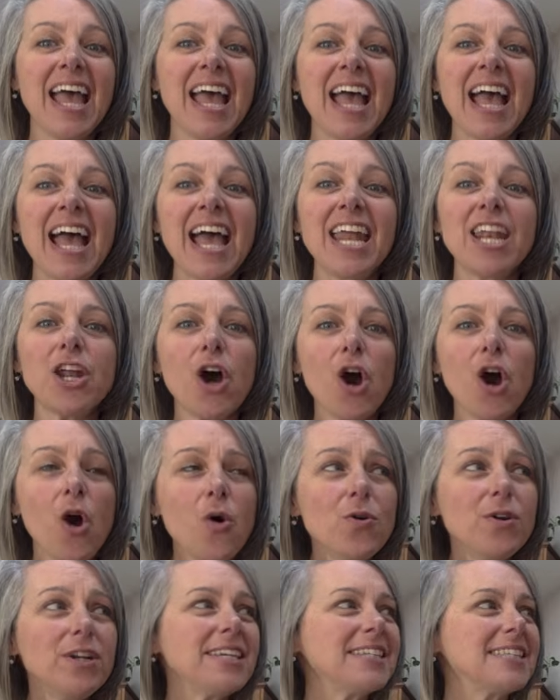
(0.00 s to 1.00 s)
An
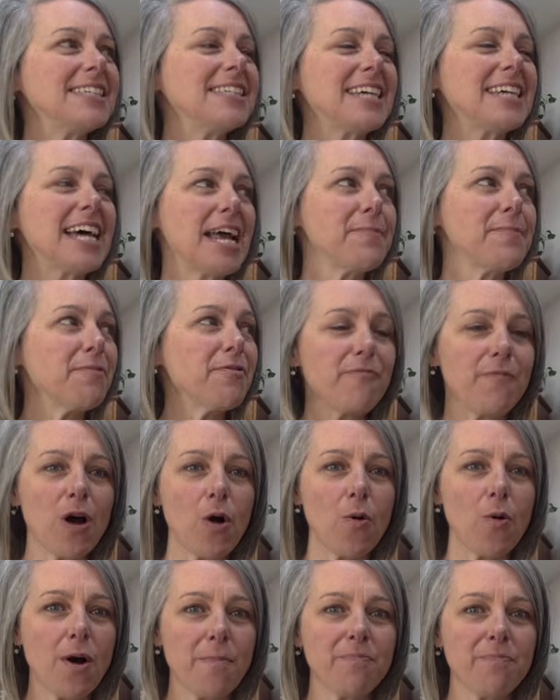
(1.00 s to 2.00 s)
ode is a type of
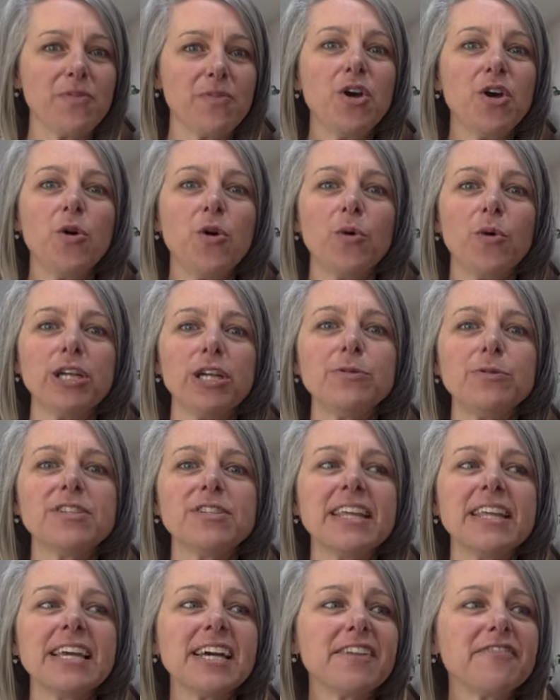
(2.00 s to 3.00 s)
poem where you
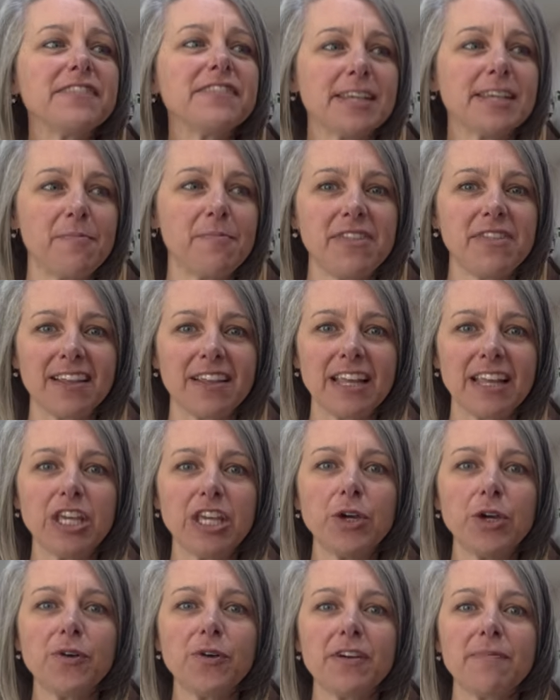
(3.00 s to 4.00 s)
think of something that
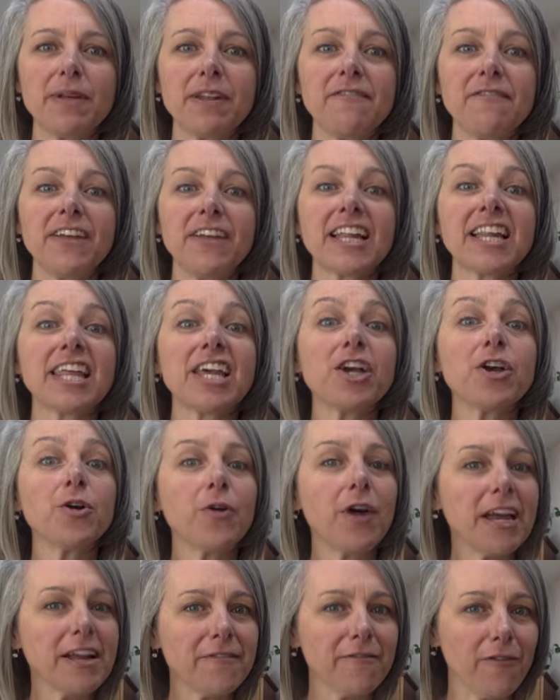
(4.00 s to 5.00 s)
you have been feeling
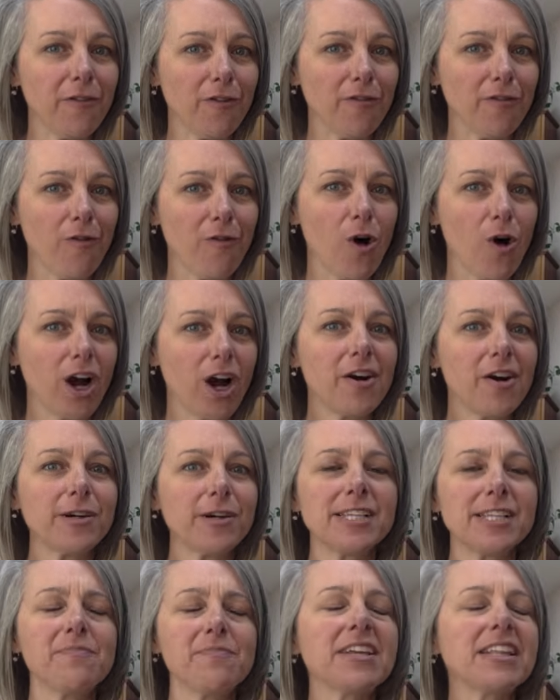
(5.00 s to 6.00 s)
grateful for or
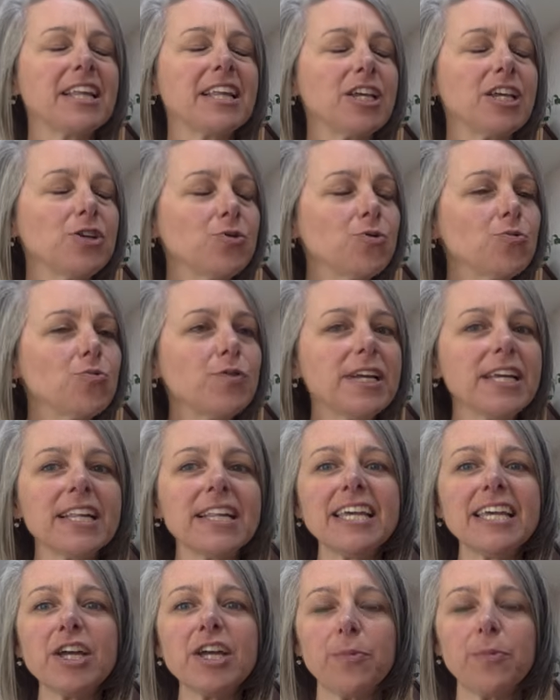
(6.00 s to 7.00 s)
something that you
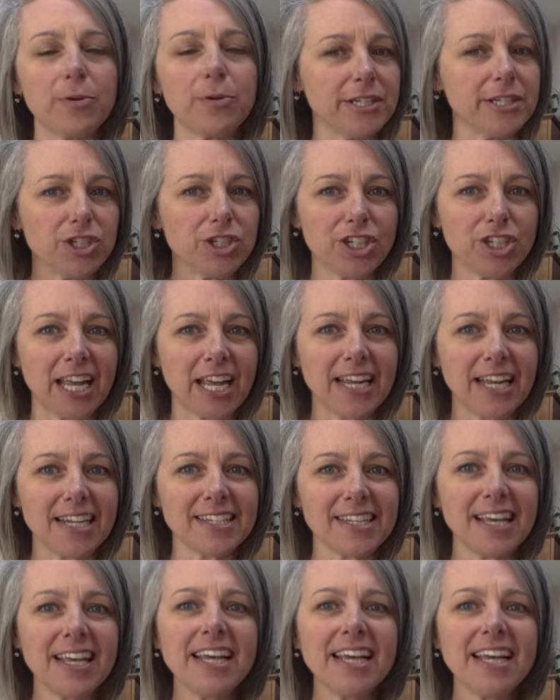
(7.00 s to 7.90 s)
really appreciate,